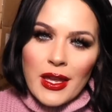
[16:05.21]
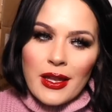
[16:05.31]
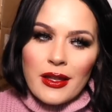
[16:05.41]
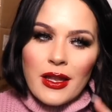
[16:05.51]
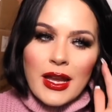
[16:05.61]

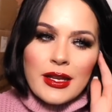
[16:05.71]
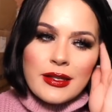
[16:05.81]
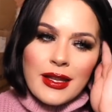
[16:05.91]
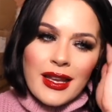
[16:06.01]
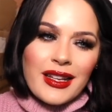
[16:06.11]
and
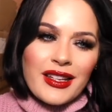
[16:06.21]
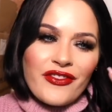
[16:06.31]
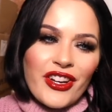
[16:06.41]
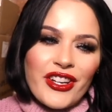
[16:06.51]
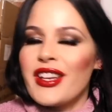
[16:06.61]
nice. Like
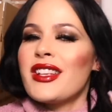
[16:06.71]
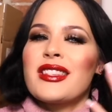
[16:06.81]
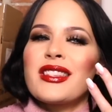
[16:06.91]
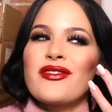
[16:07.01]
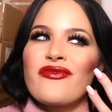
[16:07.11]
very,
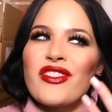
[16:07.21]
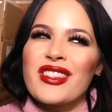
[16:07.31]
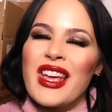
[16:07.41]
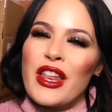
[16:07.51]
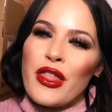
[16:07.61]
it
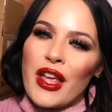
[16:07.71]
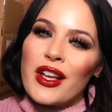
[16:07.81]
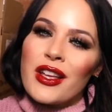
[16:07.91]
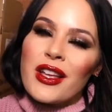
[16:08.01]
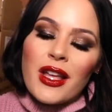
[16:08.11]
feels kind of
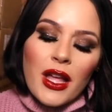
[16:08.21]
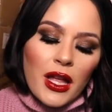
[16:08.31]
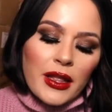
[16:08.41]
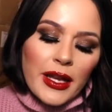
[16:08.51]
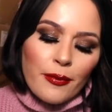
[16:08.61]
thick.
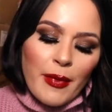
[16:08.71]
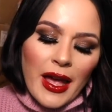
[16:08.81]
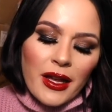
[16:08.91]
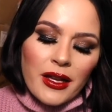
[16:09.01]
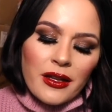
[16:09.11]
Like a
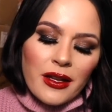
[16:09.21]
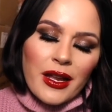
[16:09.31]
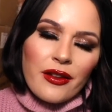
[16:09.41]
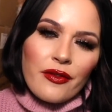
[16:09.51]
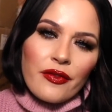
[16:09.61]
MAC
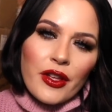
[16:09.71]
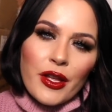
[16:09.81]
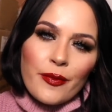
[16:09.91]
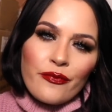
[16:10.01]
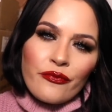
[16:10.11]
kind of,
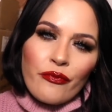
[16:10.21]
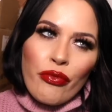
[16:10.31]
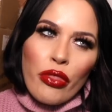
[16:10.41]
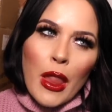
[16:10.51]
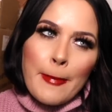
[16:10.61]
um,
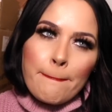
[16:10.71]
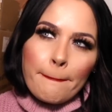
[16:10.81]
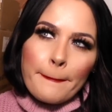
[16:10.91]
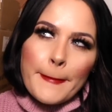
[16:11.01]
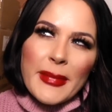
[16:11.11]

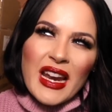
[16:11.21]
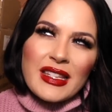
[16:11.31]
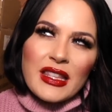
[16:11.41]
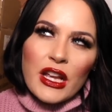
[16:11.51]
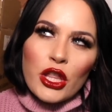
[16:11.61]
not
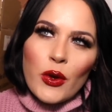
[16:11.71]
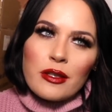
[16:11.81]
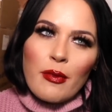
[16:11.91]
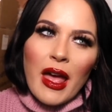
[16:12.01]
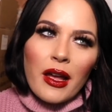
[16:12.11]
as thick though
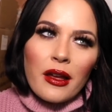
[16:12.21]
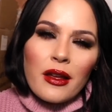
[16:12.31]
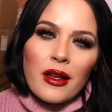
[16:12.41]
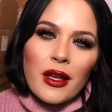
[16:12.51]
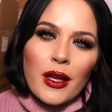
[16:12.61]
as MAC
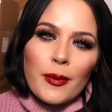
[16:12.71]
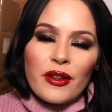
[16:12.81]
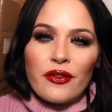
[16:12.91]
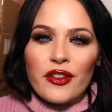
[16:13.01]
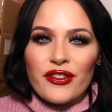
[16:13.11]

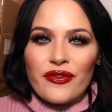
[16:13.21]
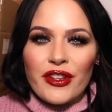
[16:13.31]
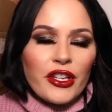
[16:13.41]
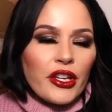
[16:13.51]
but it feels really